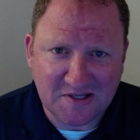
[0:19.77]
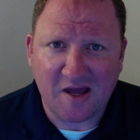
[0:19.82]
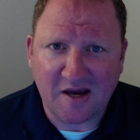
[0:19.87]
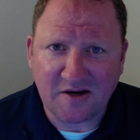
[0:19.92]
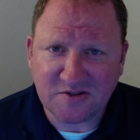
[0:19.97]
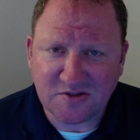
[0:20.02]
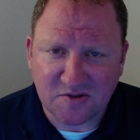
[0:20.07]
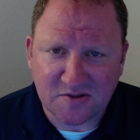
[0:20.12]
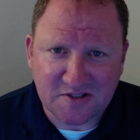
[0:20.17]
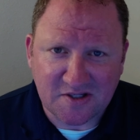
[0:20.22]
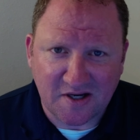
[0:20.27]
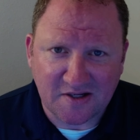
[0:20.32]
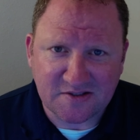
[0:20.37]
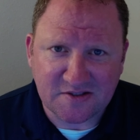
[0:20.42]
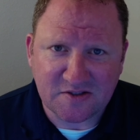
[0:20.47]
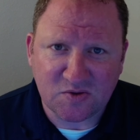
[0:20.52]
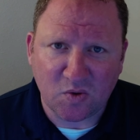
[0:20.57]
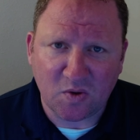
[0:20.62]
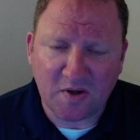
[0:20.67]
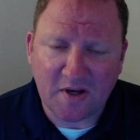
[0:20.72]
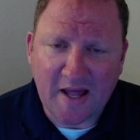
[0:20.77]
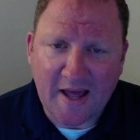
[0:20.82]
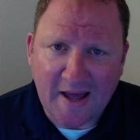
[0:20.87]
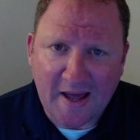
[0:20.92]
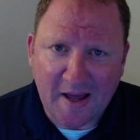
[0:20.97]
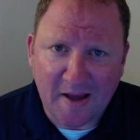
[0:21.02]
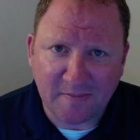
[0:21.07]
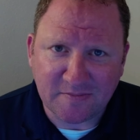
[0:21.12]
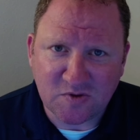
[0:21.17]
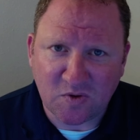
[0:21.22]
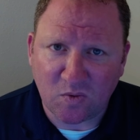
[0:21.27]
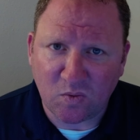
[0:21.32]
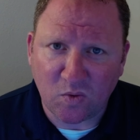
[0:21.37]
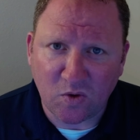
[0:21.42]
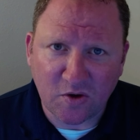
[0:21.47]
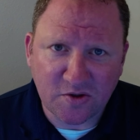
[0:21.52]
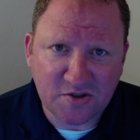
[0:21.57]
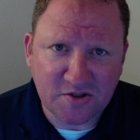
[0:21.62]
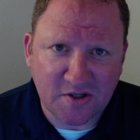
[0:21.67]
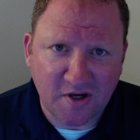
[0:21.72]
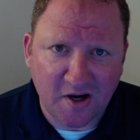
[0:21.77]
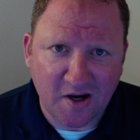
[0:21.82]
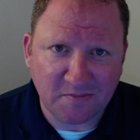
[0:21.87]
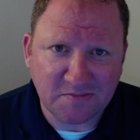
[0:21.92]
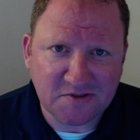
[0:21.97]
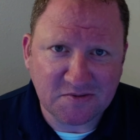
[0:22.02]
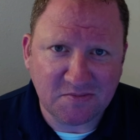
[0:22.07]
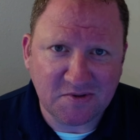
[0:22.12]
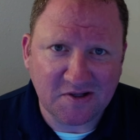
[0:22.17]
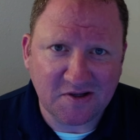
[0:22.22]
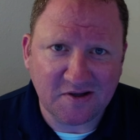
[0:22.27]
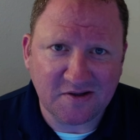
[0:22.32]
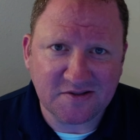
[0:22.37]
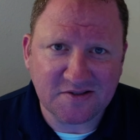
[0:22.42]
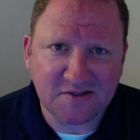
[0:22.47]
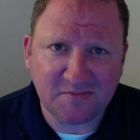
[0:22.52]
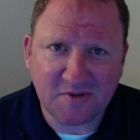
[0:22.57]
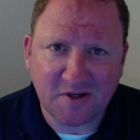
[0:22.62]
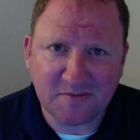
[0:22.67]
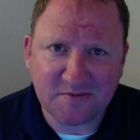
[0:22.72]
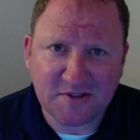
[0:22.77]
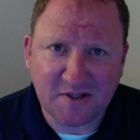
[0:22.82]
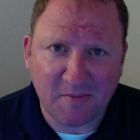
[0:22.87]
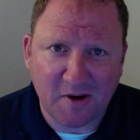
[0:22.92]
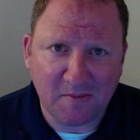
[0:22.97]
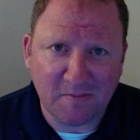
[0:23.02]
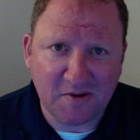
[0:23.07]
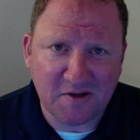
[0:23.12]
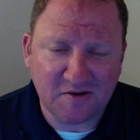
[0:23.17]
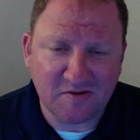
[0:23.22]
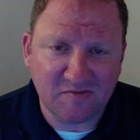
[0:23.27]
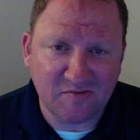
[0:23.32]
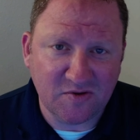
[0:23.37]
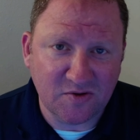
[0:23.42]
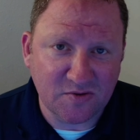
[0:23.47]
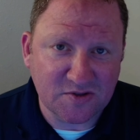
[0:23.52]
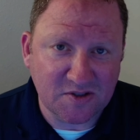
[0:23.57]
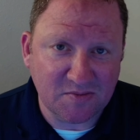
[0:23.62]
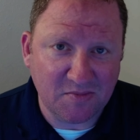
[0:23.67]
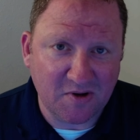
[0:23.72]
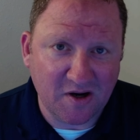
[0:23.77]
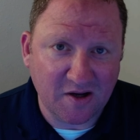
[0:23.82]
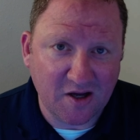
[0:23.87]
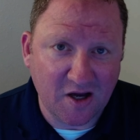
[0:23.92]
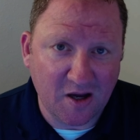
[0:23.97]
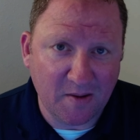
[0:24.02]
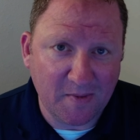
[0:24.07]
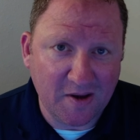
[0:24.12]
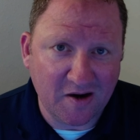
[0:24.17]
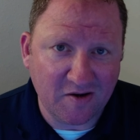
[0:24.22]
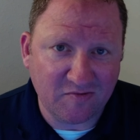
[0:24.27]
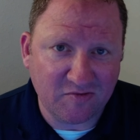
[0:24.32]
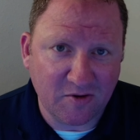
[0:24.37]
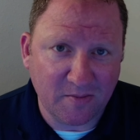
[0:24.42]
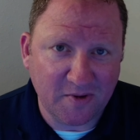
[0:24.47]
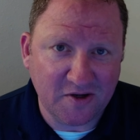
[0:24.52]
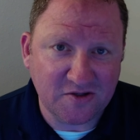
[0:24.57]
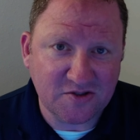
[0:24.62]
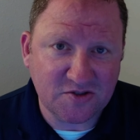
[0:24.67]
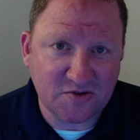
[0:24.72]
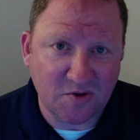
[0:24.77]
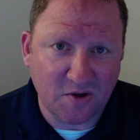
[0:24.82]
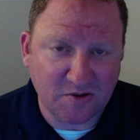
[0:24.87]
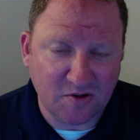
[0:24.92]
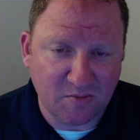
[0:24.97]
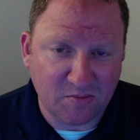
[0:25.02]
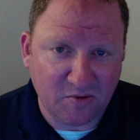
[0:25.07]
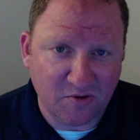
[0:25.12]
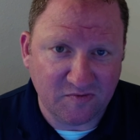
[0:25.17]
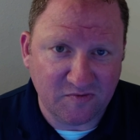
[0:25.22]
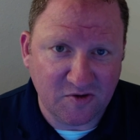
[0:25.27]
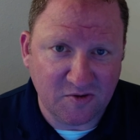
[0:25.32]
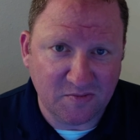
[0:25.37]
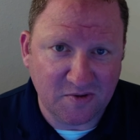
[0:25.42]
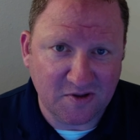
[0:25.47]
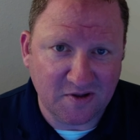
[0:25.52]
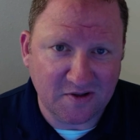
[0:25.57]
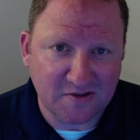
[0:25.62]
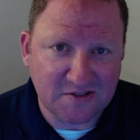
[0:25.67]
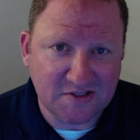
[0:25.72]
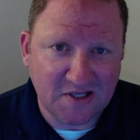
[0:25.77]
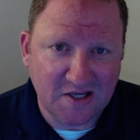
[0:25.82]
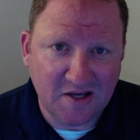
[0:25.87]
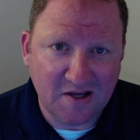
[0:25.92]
exercises, or labs or workshops because sometimes they might be confusing, but I come at it from an instructor point of view because